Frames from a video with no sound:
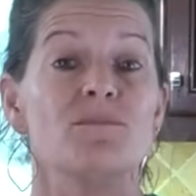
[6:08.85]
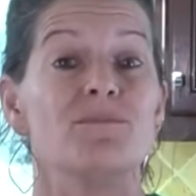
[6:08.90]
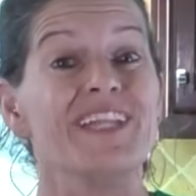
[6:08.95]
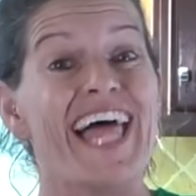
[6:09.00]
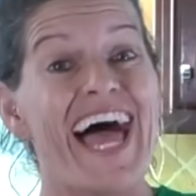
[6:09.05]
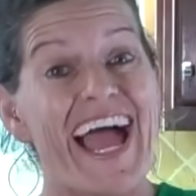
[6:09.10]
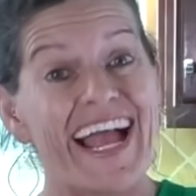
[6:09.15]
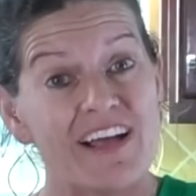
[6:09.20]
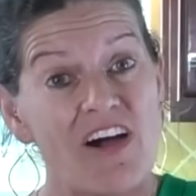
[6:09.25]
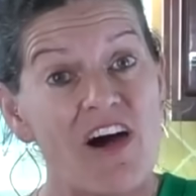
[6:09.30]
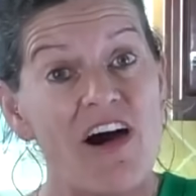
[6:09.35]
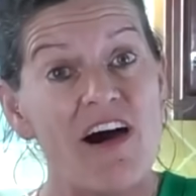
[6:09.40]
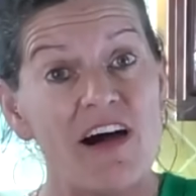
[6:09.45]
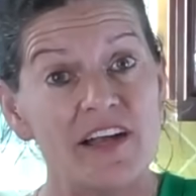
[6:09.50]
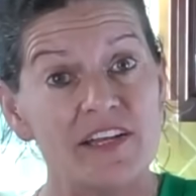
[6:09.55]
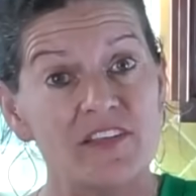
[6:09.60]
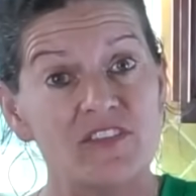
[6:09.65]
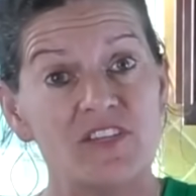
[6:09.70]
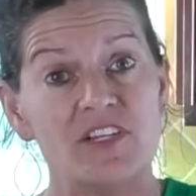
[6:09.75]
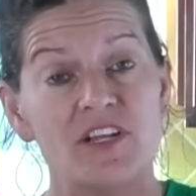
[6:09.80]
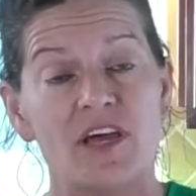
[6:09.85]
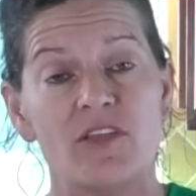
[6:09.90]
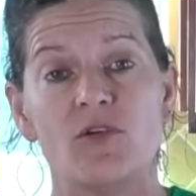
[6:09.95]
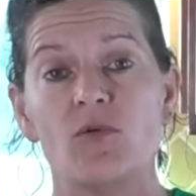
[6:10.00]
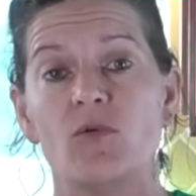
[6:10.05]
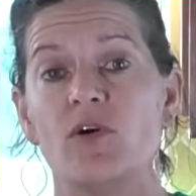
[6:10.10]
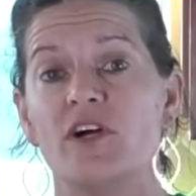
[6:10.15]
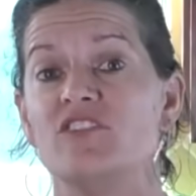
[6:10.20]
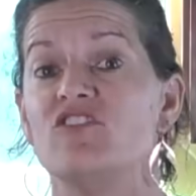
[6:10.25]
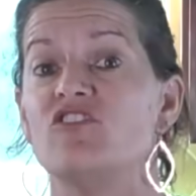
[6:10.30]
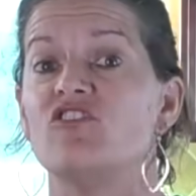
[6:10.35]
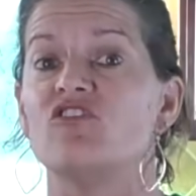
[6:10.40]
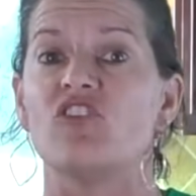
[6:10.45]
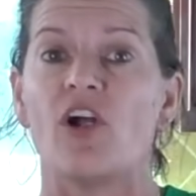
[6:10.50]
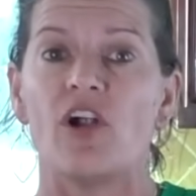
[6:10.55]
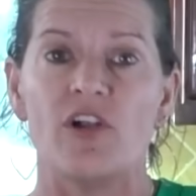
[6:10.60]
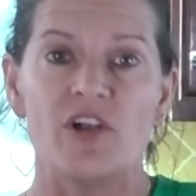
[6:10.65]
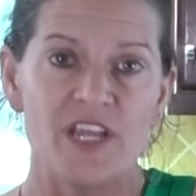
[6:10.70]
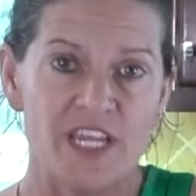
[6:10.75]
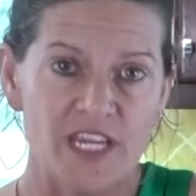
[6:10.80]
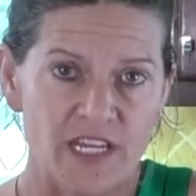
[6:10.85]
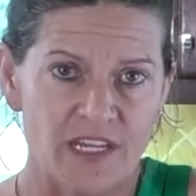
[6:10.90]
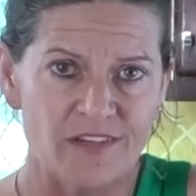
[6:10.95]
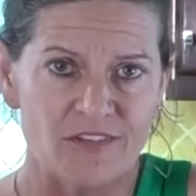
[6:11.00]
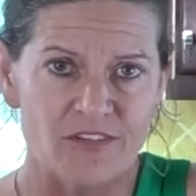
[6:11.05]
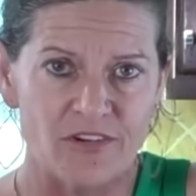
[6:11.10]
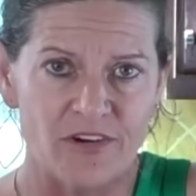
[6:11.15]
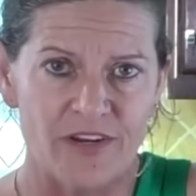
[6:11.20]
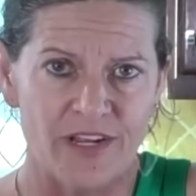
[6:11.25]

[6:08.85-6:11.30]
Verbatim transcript: Black cod is another one, sardines are